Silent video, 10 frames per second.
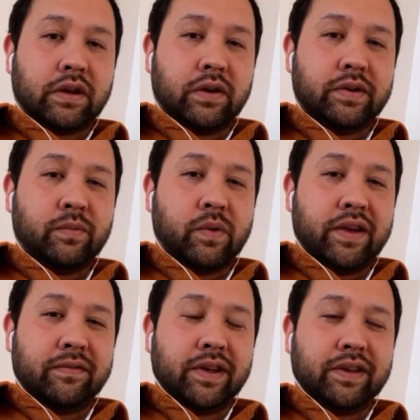Cody
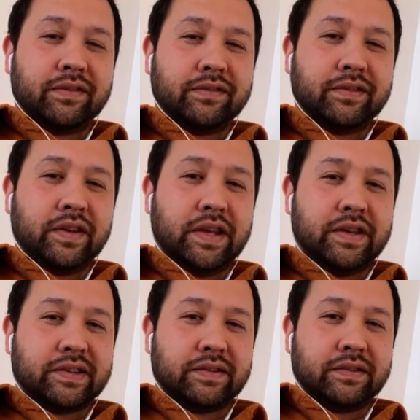Wavy. He
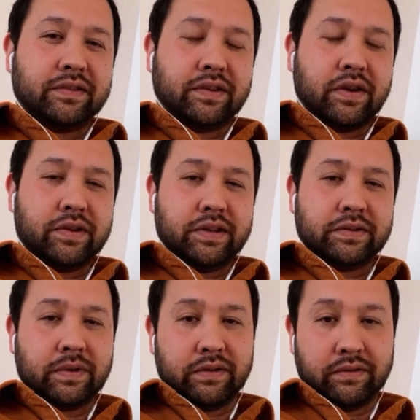is. Cody
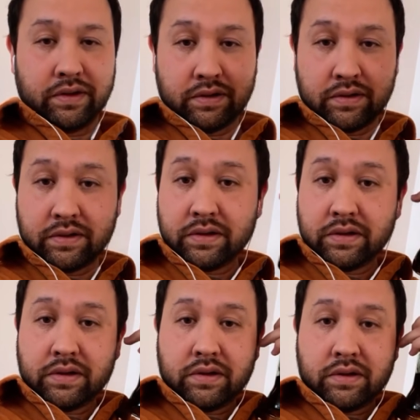is wavy.
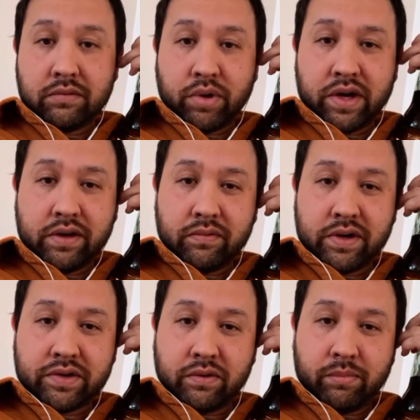Buddy
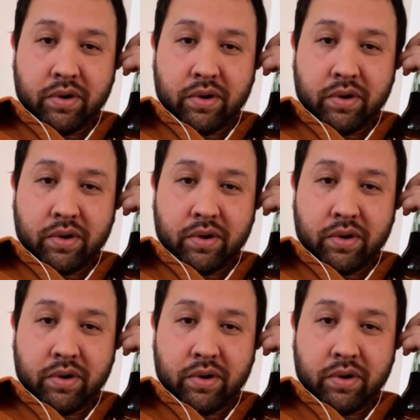Rich or